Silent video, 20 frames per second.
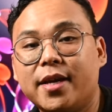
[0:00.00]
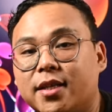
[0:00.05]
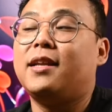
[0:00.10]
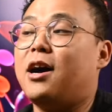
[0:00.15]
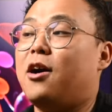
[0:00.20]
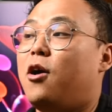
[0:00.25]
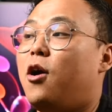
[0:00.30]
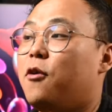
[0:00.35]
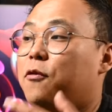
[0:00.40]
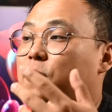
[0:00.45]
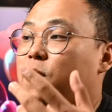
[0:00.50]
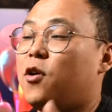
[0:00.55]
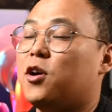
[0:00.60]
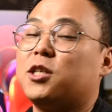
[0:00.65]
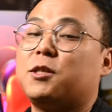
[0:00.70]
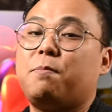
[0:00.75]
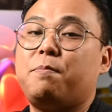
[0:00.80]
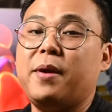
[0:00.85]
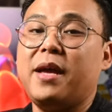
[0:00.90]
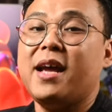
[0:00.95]
Now, of
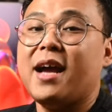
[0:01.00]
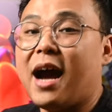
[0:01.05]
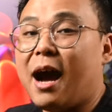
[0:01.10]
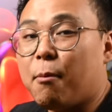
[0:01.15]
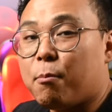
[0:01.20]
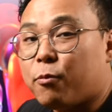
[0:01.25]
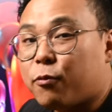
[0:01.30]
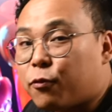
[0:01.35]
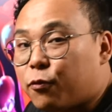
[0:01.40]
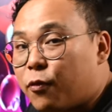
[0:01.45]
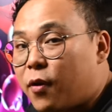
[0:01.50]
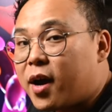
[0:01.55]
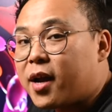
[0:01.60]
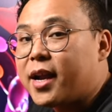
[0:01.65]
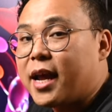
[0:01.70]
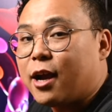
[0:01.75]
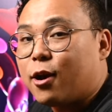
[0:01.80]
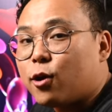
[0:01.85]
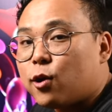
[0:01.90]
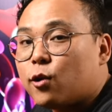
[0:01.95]
course, being up
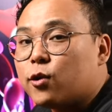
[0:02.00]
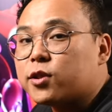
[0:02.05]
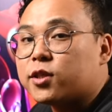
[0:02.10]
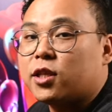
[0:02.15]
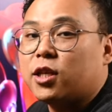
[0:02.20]
front and close